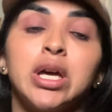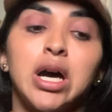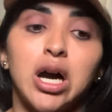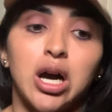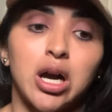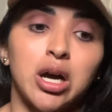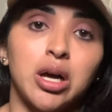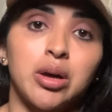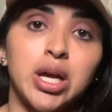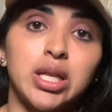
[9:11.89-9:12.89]
Uh,
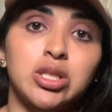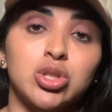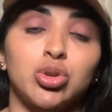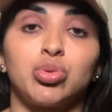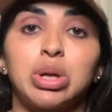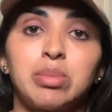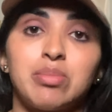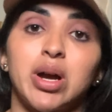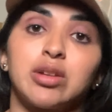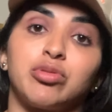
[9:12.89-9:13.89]
and so you want to be
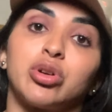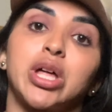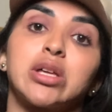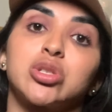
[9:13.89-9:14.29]
mindful of that.